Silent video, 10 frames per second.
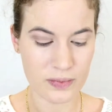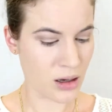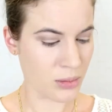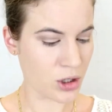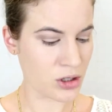
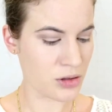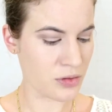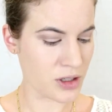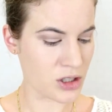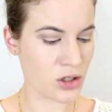I'm going to
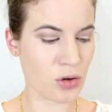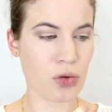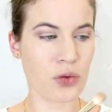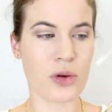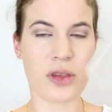finish it
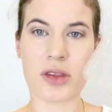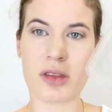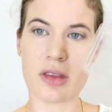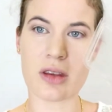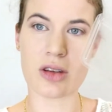off with
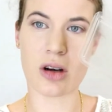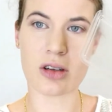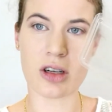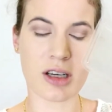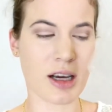the
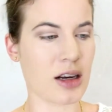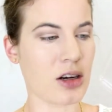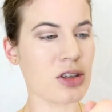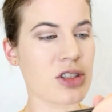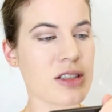darker
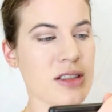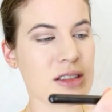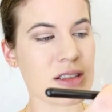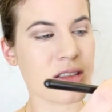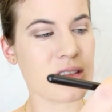color, just
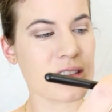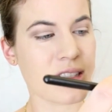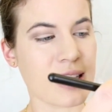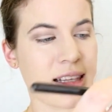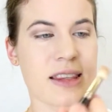
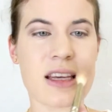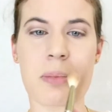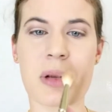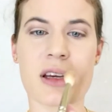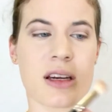slightly
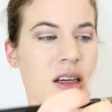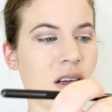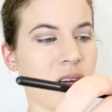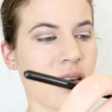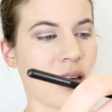tapping it
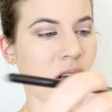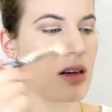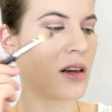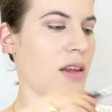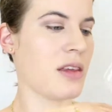in
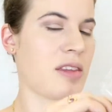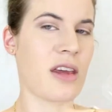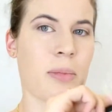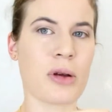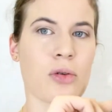and then
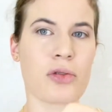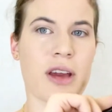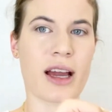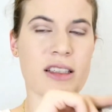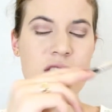tapping off the
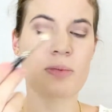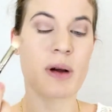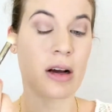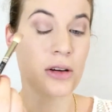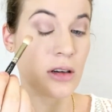excess
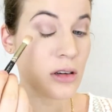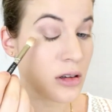powder